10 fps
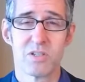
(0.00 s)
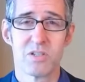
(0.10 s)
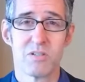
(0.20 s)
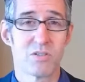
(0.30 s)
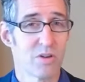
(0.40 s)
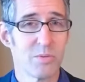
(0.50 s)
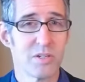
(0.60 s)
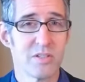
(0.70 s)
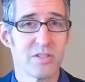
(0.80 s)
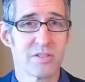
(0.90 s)

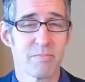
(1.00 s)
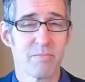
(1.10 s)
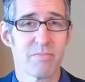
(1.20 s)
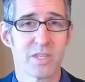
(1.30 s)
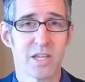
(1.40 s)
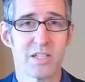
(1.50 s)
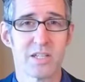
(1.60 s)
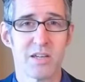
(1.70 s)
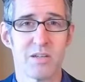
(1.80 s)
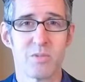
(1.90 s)
trouble at
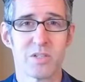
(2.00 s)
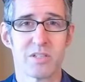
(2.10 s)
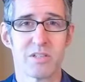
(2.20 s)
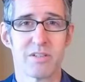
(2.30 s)
times,